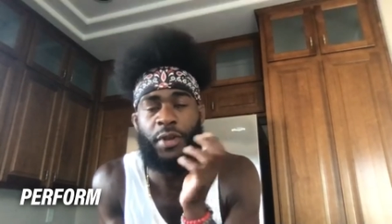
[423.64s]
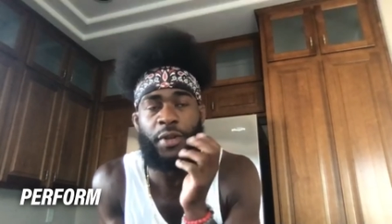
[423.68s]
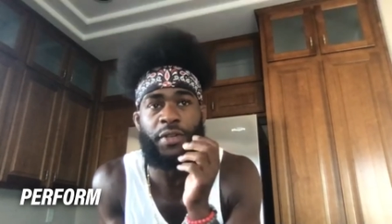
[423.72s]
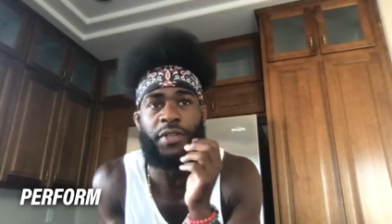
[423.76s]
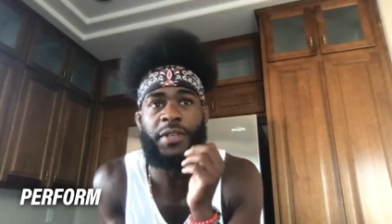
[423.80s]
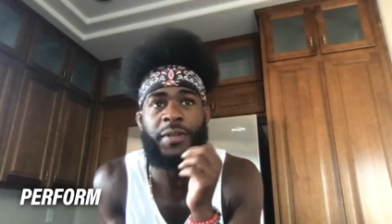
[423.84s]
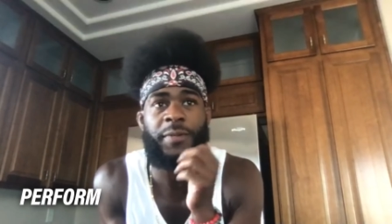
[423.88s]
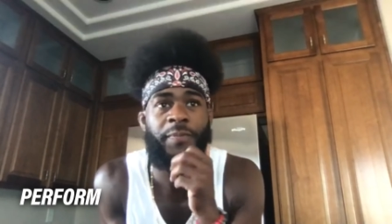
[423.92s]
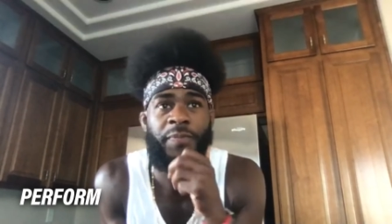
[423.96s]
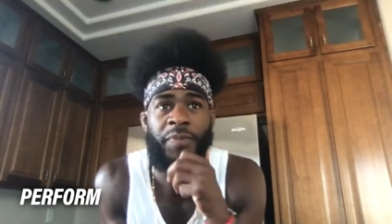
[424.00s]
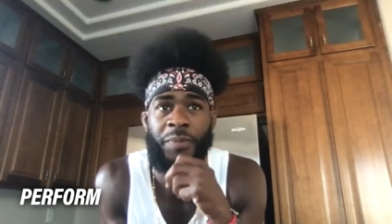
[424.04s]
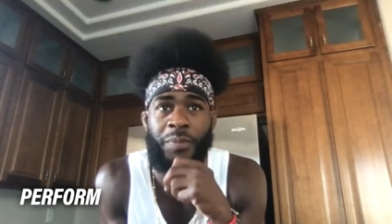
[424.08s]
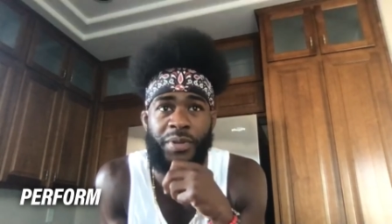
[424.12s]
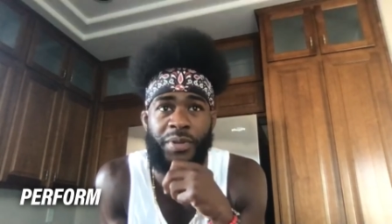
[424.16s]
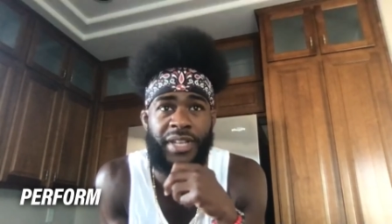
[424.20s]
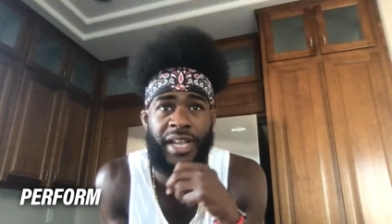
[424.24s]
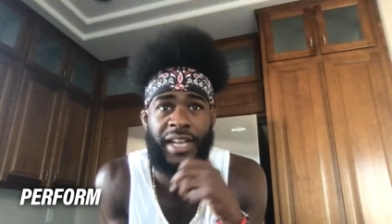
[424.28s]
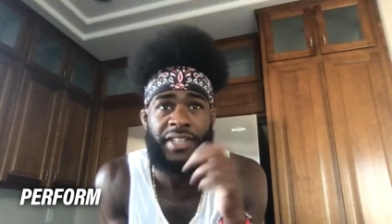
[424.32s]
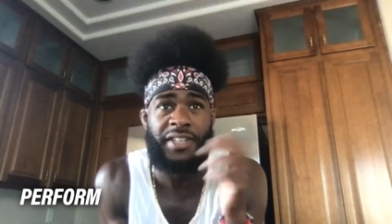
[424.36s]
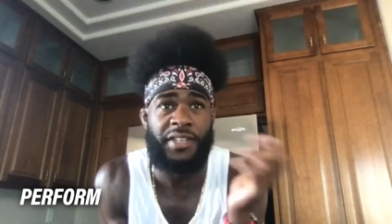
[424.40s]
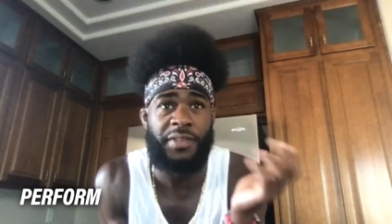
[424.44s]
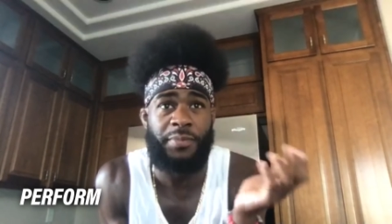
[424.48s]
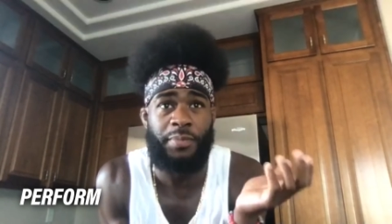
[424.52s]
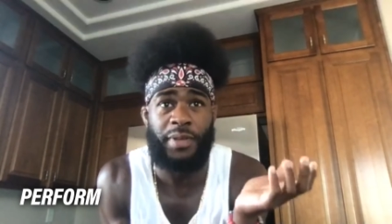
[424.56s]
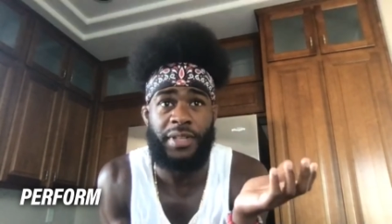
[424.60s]
besides a
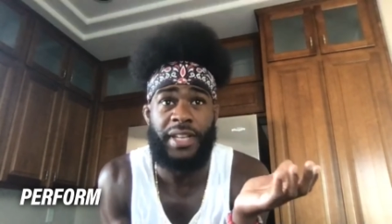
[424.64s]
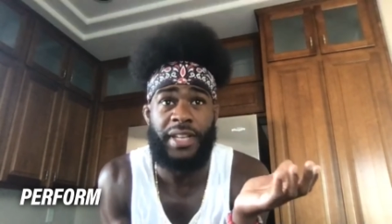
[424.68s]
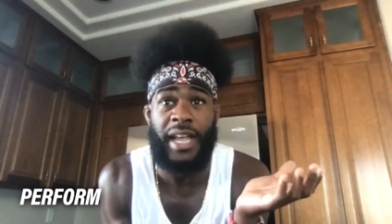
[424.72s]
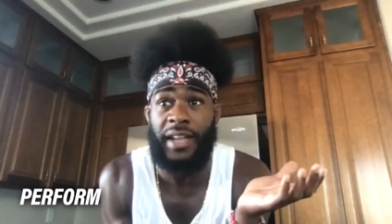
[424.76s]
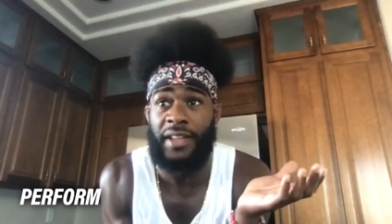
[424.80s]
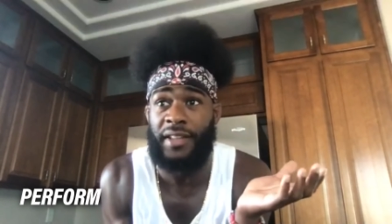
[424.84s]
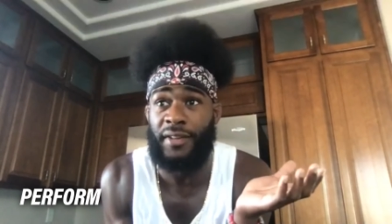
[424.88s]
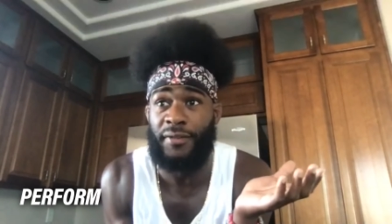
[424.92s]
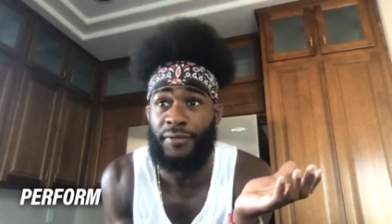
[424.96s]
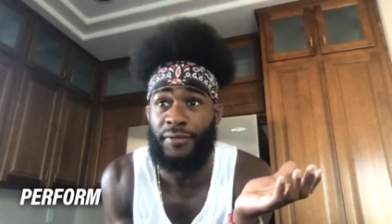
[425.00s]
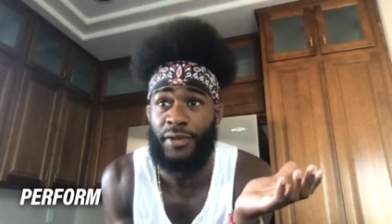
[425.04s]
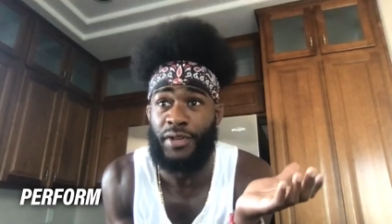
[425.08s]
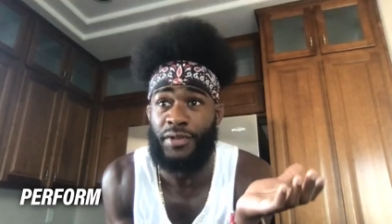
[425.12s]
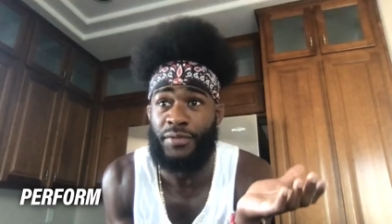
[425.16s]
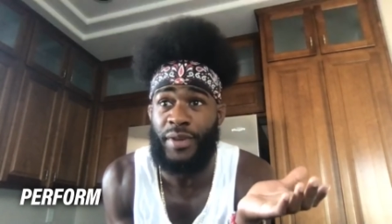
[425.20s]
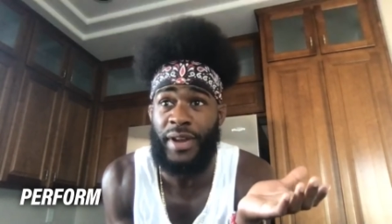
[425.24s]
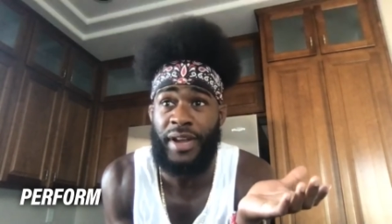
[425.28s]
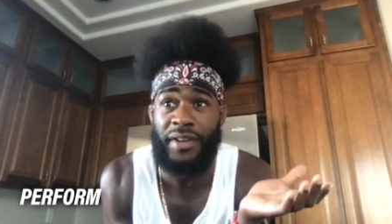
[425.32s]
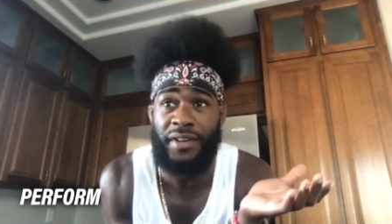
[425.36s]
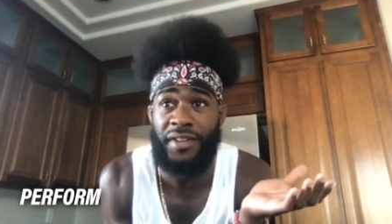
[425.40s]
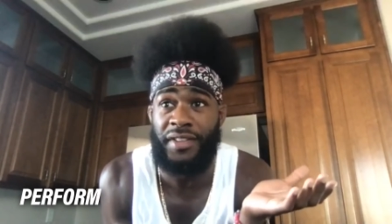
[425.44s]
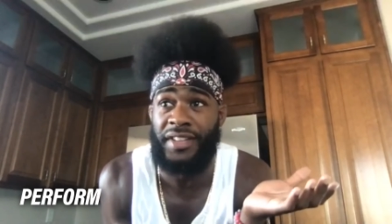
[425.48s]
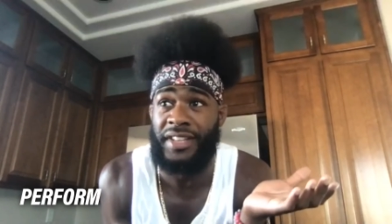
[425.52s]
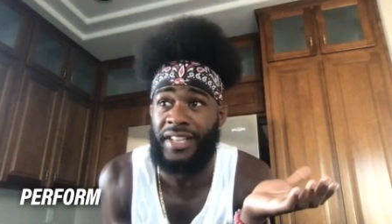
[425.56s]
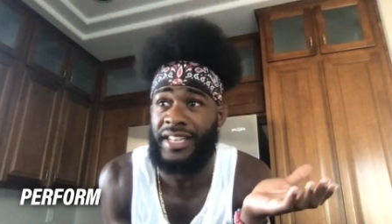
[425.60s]
spectacular first round. Other than
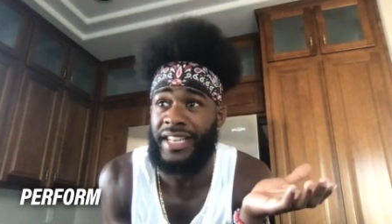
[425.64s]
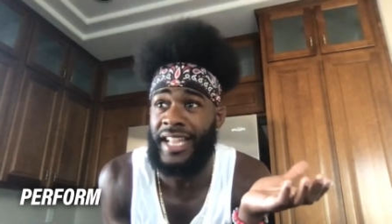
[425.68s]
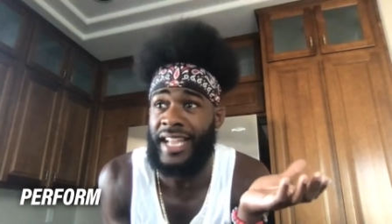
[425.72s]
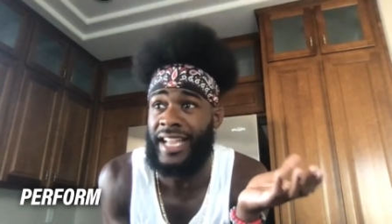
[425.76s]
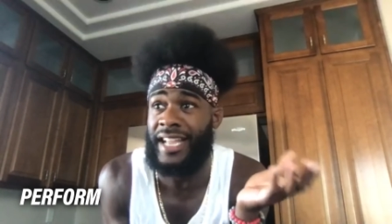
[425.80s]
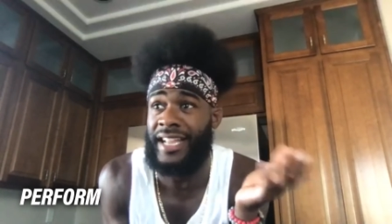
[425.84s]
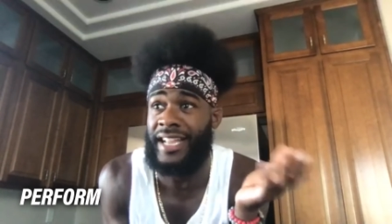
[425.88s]
that,